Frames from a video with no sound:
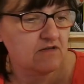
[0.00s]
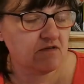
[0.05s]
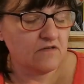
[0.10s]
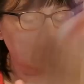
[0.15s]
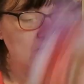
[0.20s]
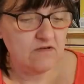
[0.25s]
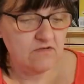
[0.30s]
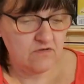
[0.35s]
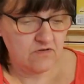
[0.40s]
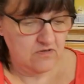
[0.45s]

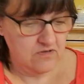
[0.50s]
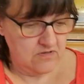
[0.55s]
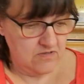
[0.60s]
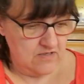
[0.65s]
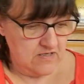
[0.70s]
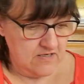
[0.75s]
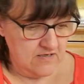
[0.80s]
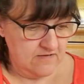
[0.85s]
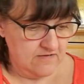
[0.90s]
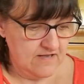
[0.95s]
an
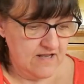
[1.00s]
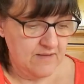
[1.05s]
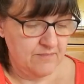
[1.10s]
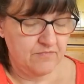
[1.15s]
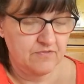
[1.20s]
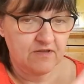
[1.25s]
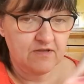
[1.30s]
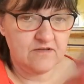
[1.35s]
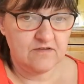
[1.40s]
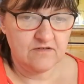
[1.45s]

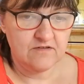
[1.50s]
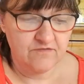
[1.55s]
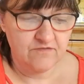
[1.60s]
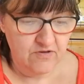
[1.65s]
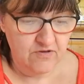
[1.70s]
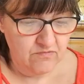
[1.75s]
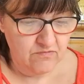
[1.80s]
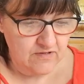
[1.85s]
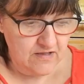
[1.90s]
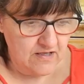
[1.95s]
in-depth
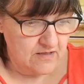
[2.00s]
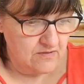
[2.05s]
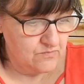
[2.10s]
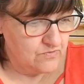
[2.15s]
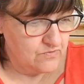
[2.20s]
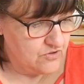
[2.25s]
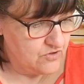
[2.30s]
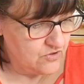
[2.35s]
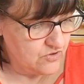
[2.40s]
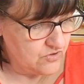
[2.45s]
interview then
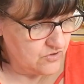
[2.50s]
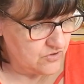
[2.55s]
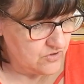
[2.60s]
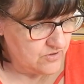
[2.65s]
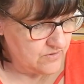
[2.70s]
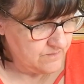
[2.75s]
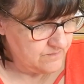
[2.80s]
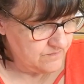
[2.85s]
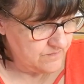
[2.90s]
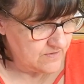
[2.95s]
with
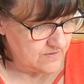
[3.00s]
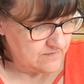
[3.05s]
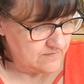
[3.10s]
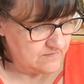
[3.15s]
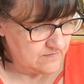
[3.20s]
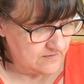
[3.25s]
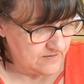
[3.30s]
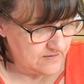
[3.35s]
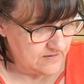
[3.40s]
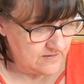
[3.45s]
her. That's
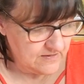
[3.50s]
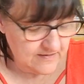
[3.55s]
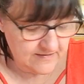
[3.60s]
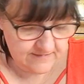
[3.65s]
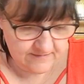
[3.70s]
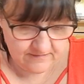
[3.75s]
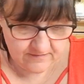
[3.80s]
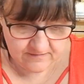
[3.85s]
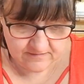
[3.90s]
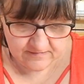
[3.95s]
Leah
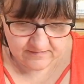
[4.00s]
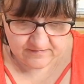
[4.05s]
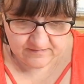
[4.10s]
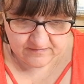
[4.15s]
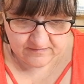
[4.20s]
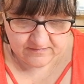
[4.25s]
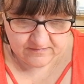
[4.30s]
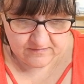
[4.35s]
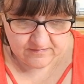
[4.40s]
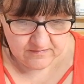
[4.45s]
Lintz,
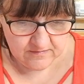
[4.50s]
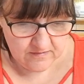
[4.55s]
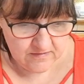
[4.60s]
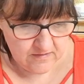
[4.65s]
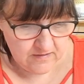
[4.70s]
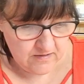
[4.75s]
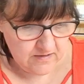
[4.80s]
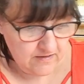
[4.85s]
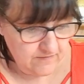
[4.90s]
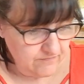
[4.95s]

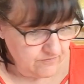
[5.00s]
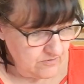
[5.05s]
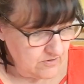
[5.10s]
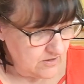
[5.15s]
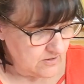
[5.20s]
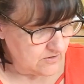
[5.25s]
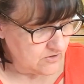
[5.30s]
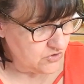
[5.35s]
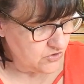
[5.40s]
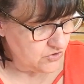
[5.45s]
if you
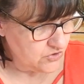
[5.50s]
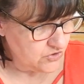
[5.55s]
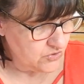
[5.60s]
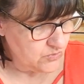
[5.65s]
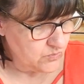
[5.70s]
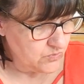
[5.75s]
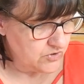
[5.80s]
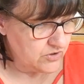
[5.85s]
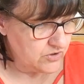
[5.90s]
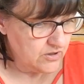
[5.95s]
like her
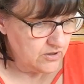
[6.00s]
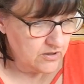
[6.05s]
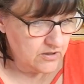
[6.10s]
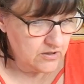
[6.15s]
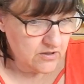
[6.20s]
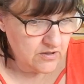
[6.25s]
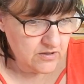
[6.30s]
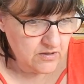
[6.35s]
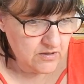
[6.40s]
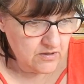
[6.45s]
work.
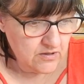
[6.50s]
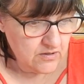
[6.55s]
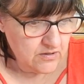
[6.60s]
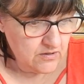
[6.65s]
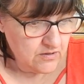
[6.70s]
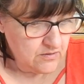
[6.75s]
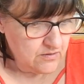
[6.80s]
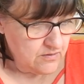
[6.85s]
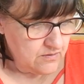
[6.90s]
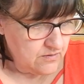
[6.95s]

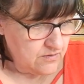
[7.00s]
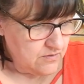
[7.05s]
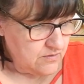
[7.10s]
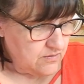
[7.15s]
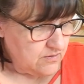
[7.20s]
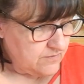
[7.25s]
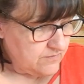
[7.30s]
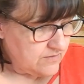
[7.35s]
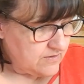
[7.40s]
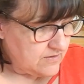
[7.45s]

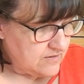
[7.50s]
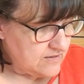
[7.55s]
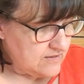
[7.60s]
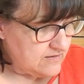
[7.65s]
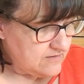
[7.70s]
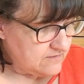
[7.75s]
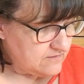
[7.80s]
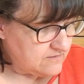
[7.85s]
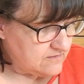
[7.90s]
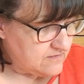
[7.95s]
Then
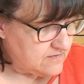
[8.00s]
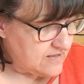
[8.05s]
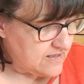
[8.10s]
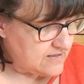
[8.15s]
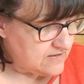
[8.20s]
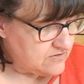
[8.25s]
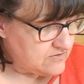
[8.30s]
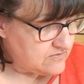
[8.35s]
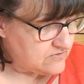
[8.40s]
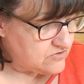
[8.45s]
Needles and
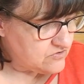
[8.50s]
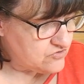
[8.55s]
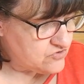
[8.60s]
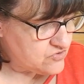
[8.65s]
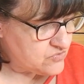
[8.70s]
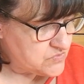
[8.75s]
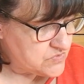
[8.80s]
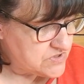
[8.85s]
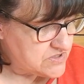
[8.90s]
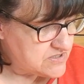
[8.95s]
Nations,
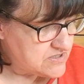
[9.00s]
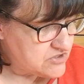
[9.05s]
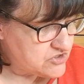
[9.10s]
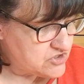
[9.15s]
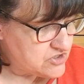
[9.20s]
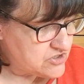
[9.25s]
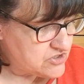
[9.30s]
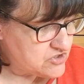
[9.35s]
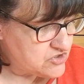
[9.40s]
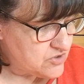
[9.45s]
your
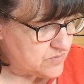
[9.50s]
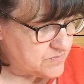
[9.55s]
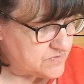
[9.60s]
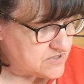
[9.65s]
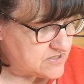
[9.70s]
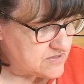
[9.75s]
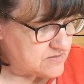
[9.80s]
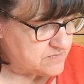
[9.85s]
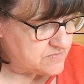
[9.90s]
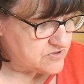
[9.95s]
stitching top
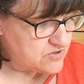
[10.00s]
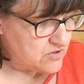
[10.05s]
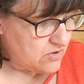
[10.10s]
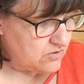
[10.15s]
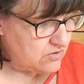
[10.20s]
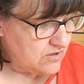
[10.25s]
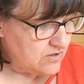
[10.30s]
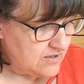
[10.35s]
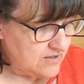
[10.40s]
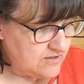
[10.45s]
tips,
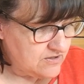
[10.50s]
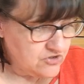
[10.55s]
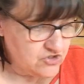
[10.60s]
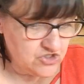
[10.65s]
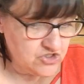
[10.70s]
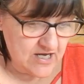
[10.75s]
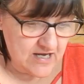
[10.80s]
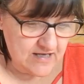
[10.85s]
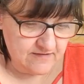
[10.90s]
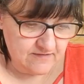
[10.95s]
online
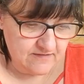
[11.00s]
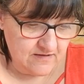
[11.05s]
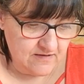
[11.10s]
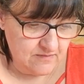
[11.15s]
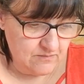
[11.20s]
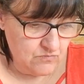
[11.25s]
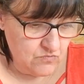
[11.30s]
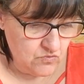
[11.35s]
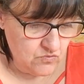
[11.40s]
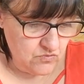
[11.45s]
chat
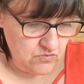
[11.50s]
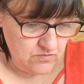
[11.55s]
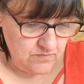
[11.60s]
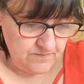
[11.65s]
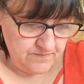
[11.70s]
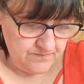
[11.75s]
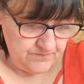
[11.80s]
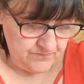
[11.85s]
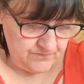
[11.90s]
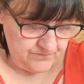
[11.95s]
and more,
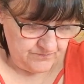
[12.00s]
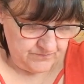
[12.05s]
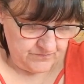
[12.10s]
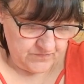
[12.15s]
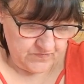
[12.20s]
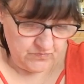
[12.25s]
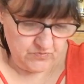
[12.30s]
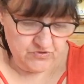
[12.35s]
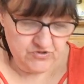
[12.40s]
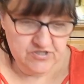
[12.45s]

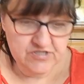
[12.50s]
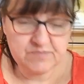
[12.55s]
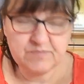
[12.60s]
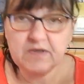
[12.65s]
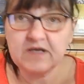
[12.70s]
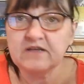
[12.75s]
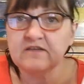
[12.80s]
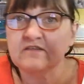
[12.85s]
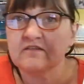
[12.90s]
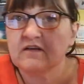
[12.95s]
which is
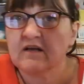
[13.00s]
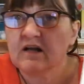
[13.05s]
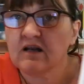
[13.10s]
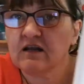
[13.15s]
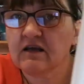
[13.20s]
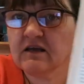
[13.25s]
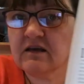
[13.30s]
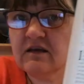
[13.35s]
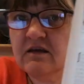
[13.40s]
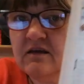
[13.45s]

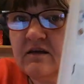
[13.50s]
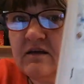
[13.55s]
basically